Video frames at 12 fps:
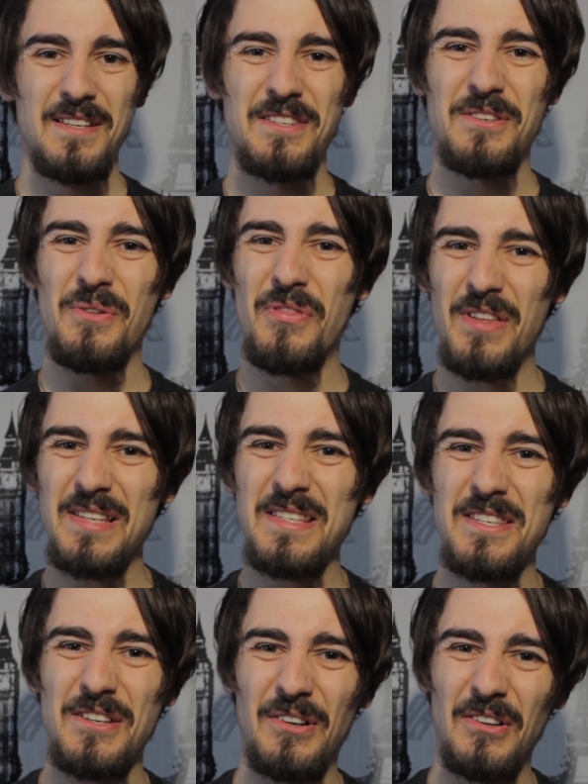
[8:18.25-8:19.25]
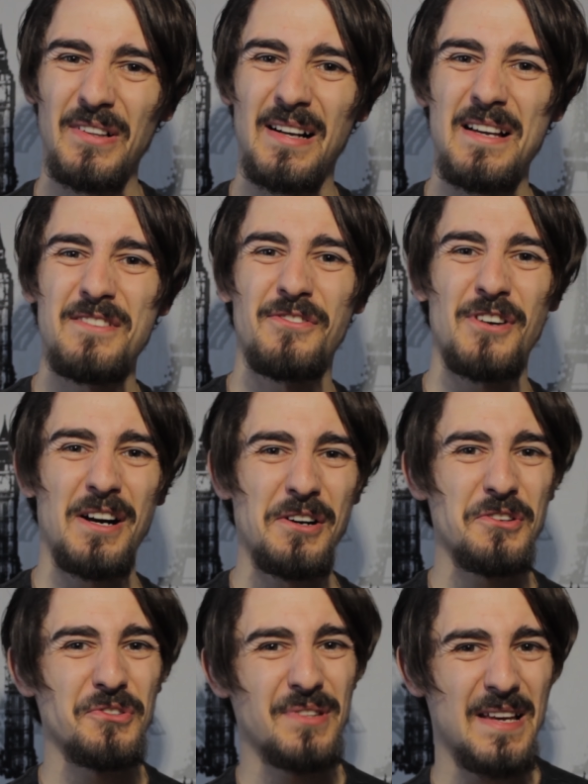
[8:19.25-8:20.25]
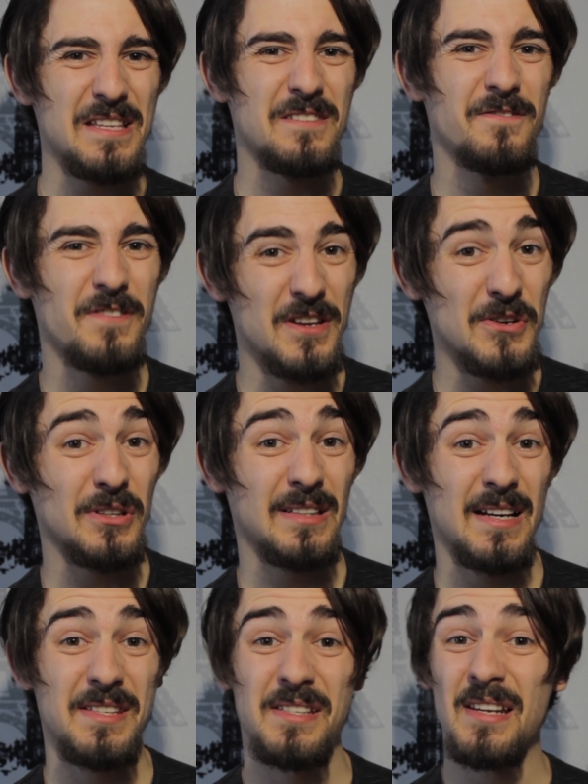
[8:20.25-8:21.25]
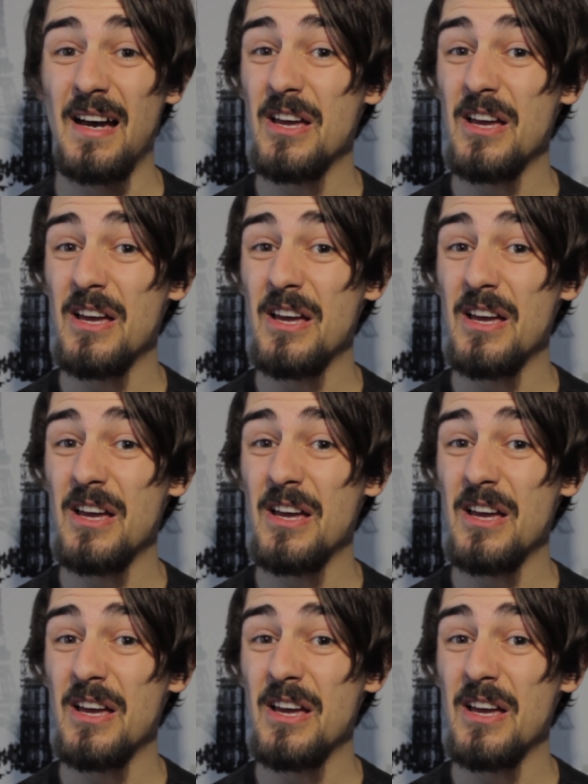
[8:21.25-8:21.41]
So this is all guys for our today's video lesson.